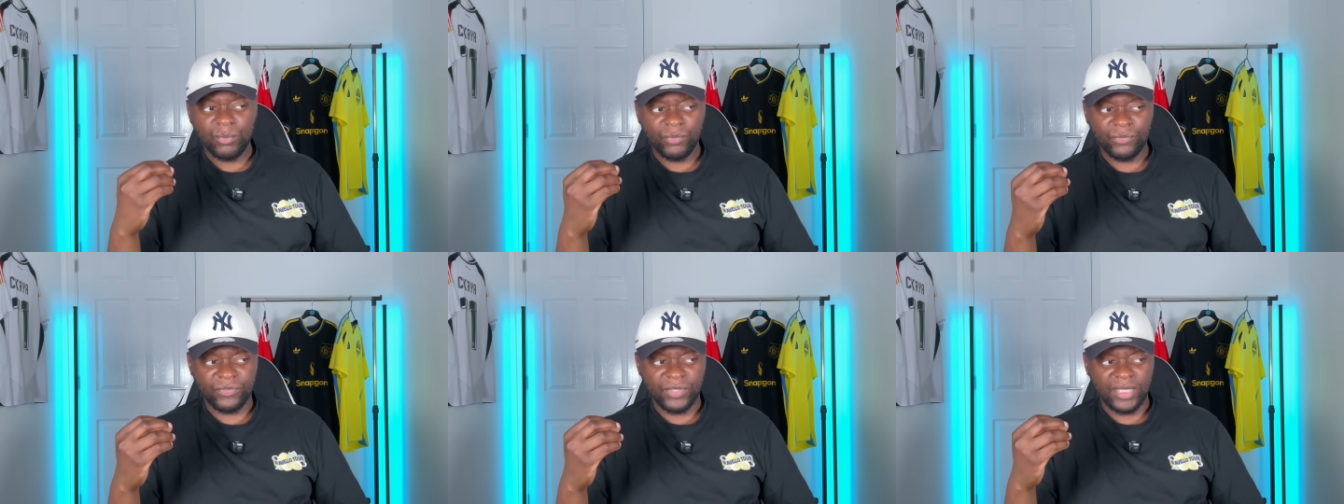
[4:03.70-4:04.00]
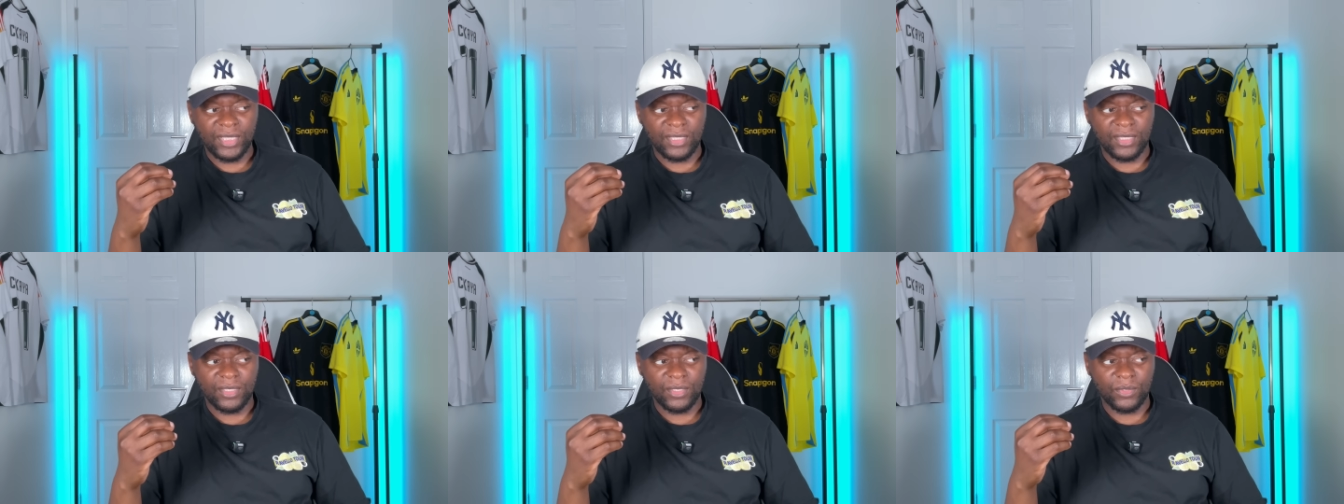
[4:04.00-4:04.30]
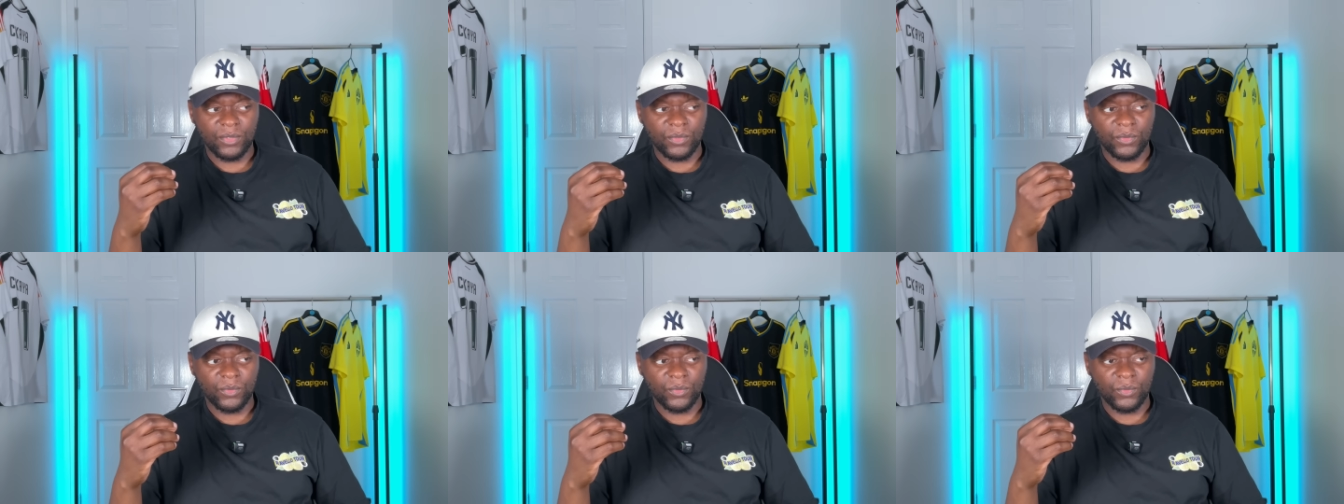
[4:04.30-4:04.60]
think
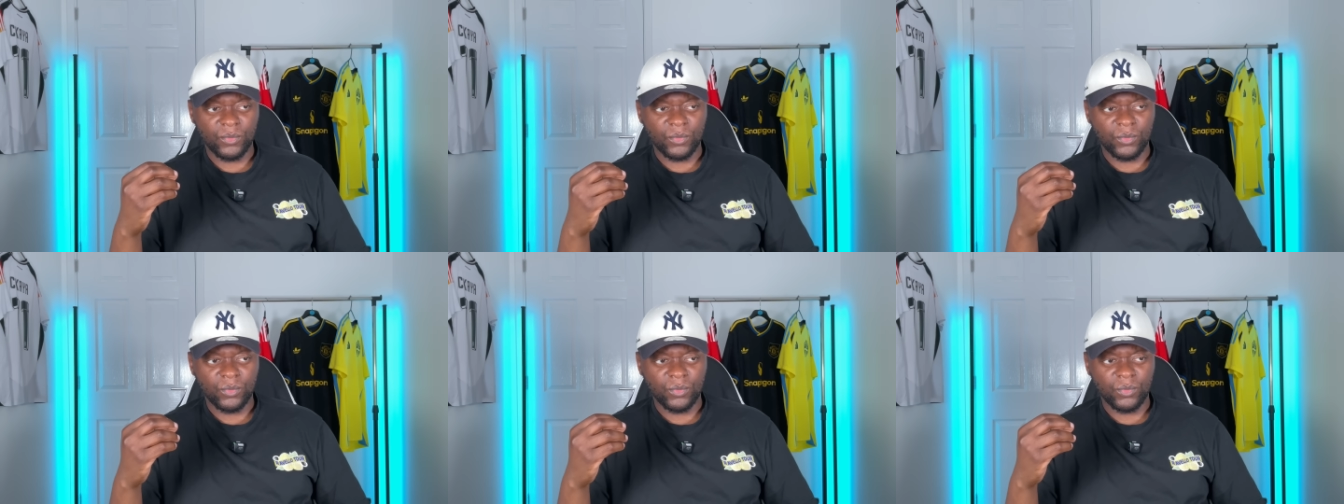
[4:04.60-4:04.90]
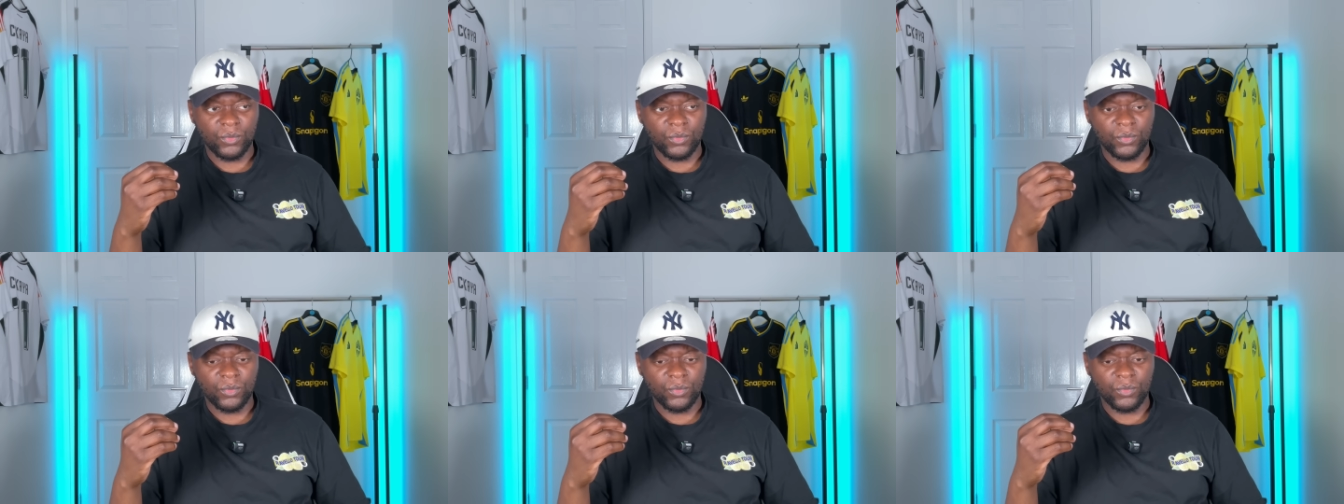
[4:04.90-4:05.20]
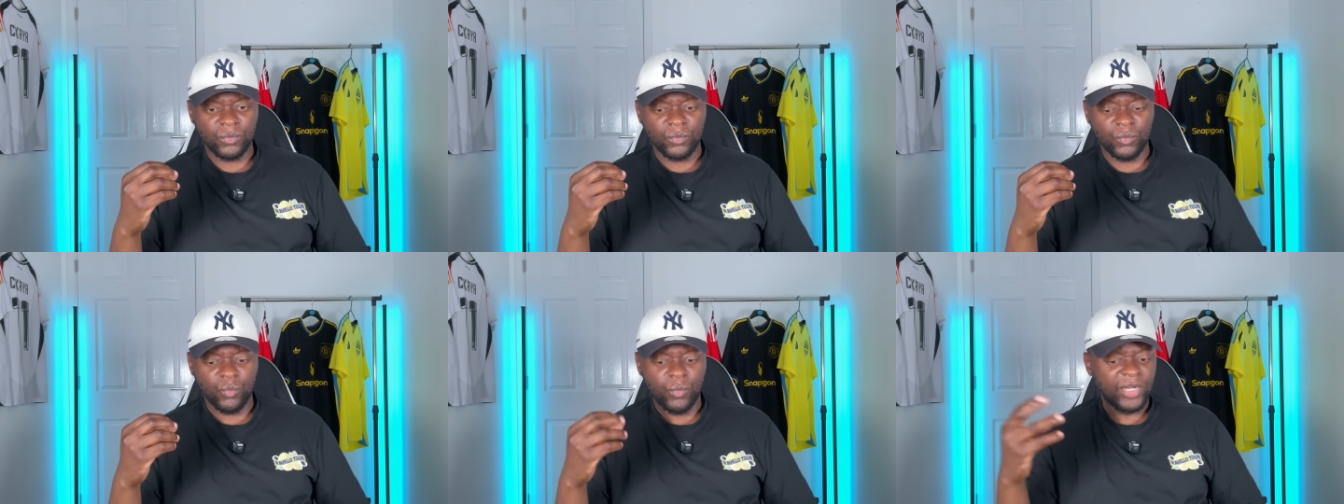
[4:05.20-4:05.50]

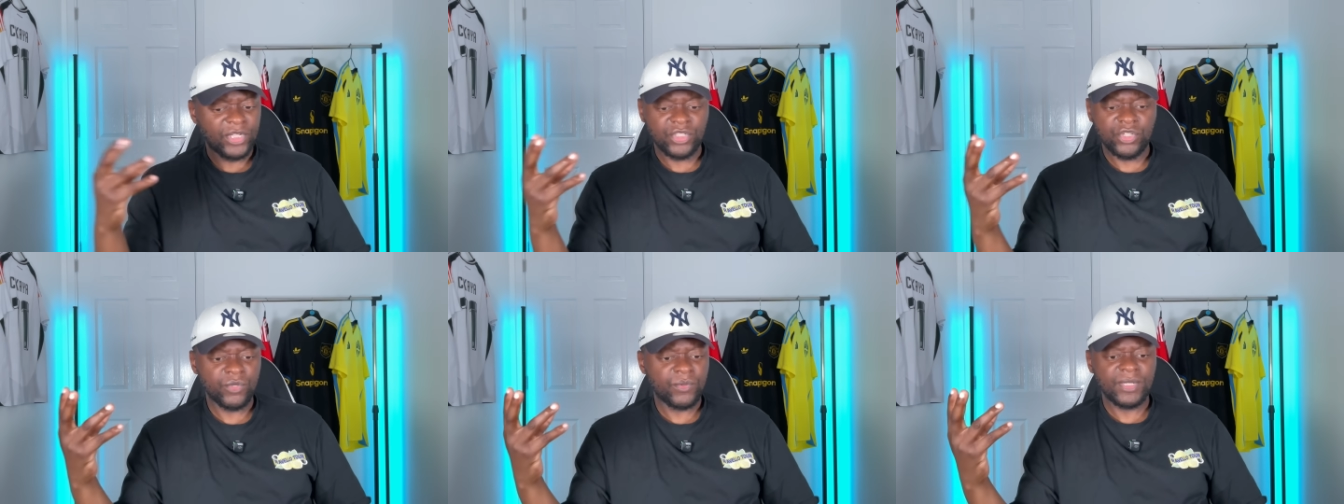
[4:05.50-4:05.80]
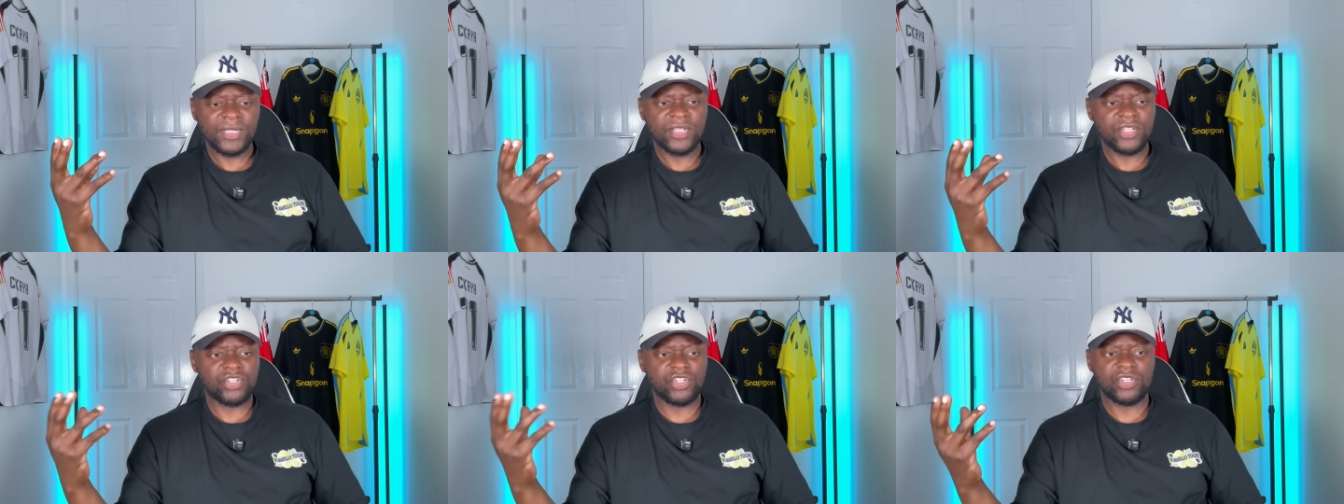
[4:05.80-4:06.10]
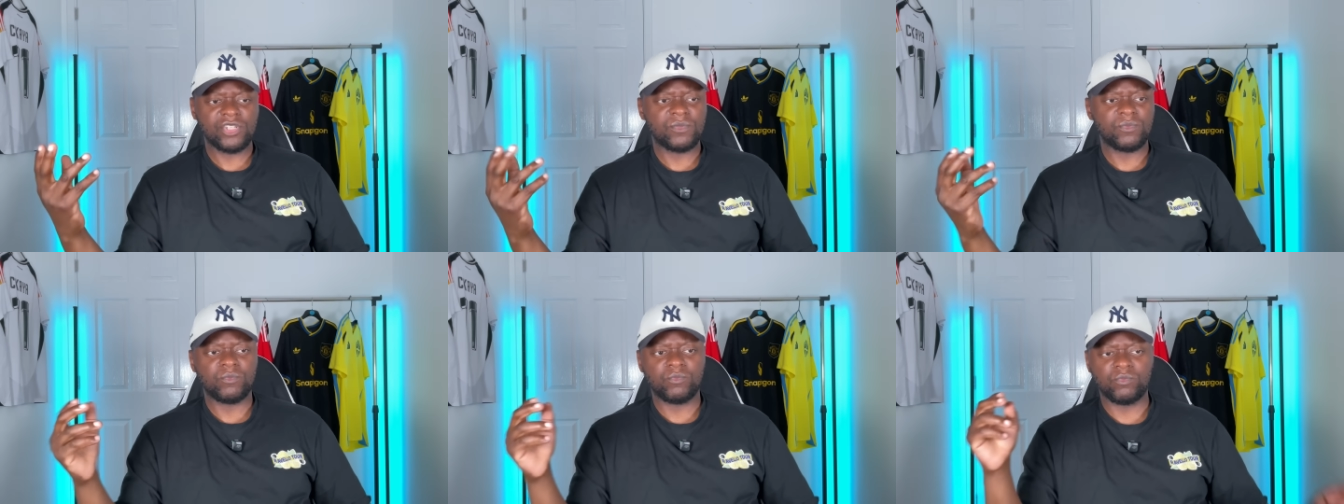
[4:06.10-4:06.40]
we're doing this
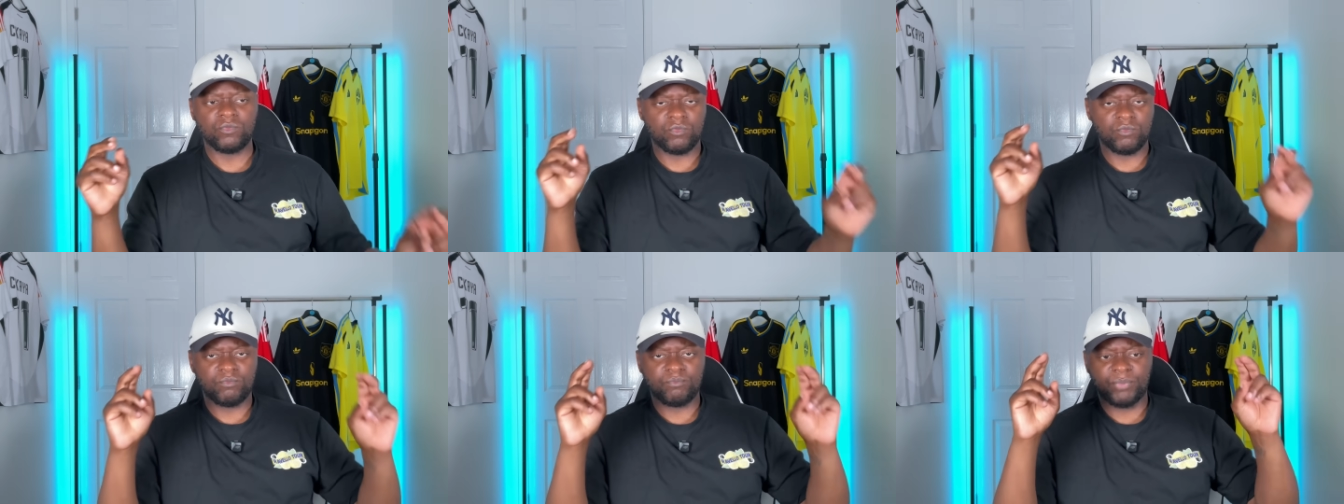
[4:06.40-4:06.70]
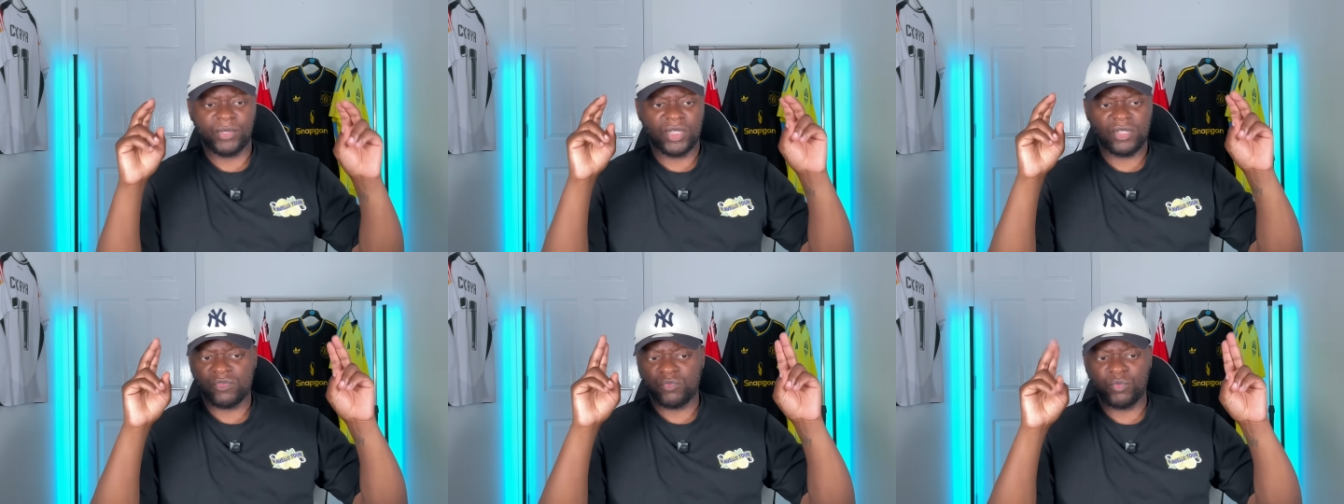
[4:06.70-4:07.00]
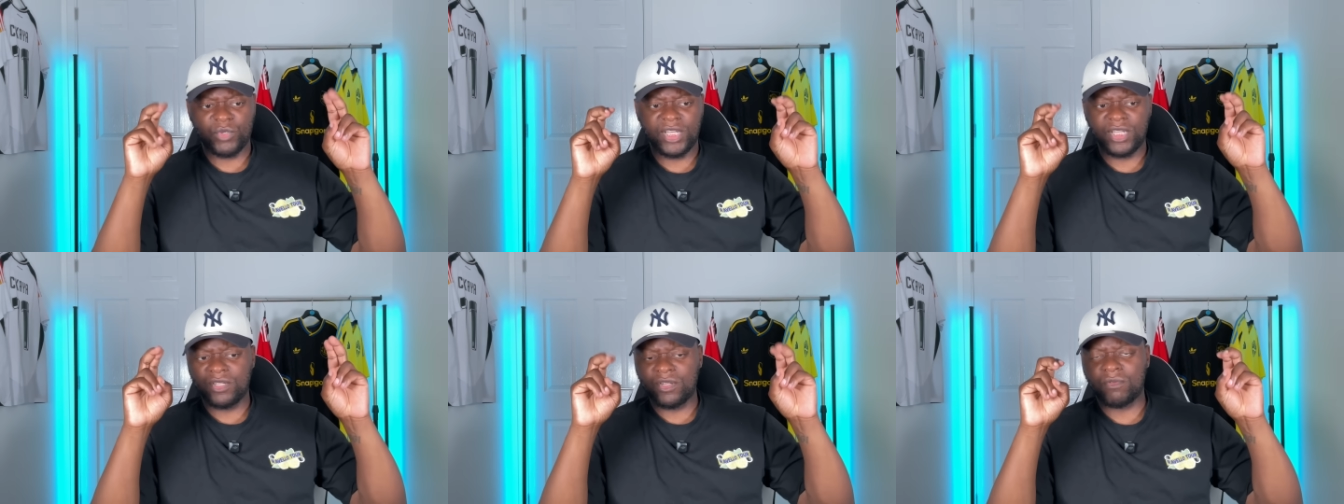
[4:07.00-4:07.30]
just because
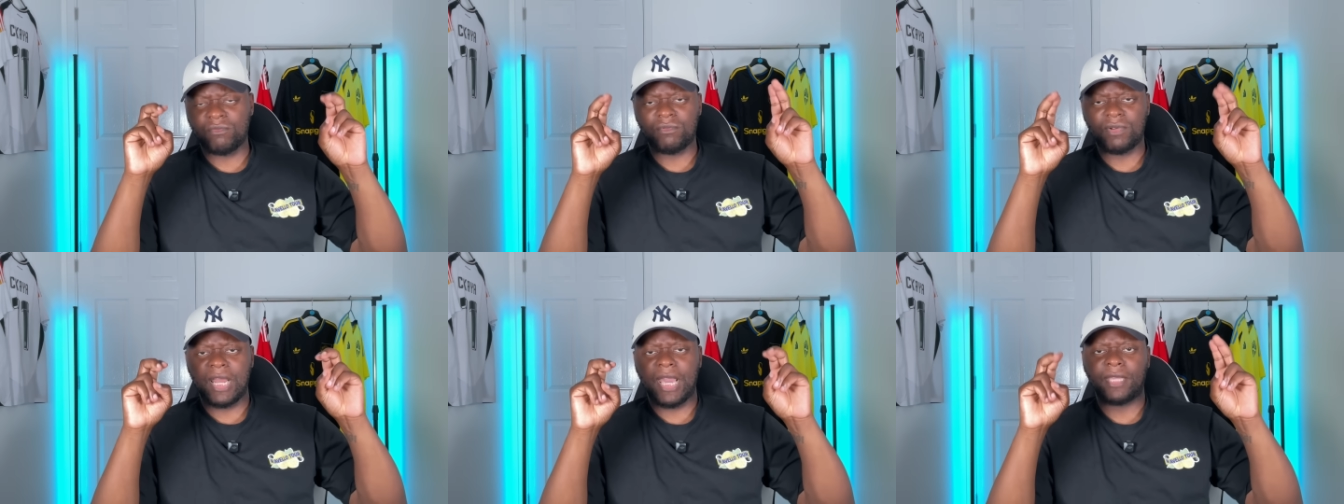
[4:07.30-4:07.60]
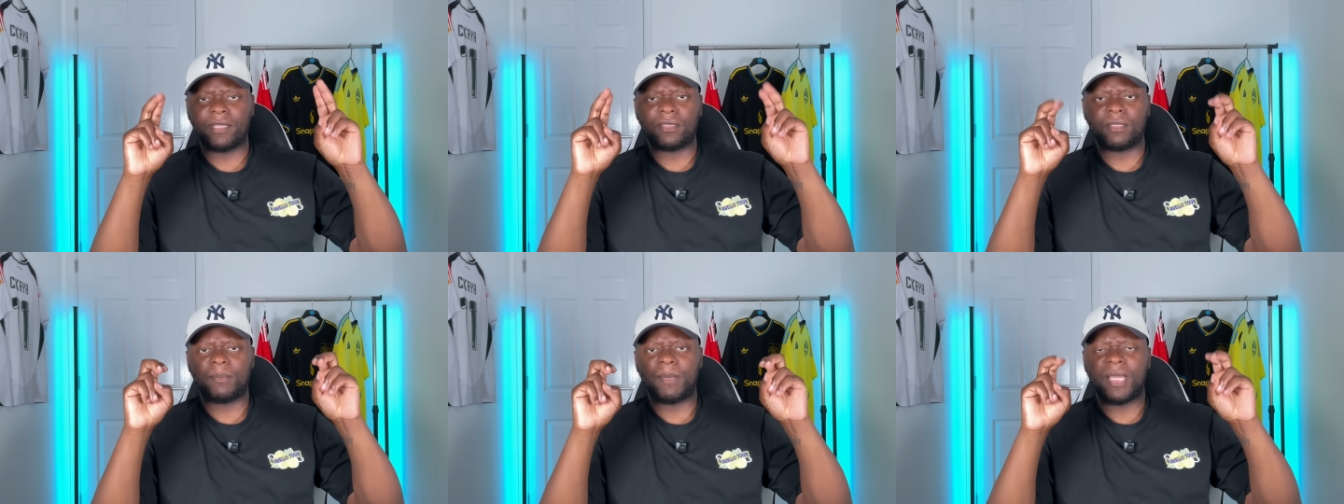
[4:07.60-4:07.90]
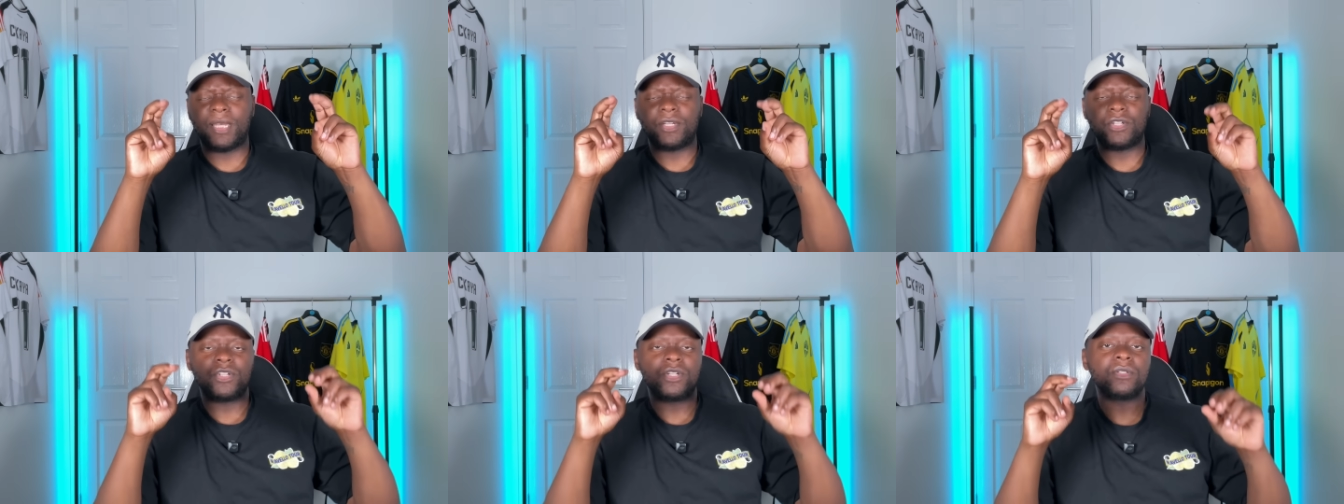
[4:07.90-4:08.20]
we don't like the manager.